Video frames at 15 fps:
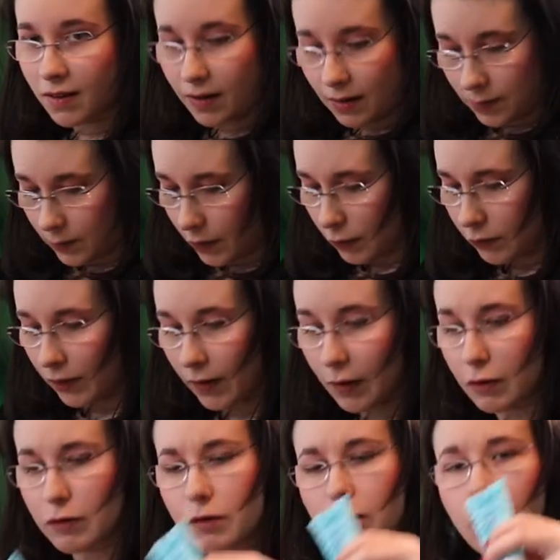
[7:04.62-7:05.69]
on my
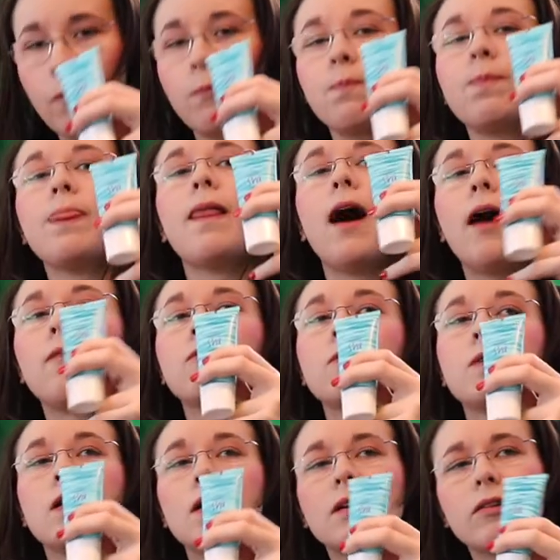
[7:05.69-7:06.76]
face. So I will let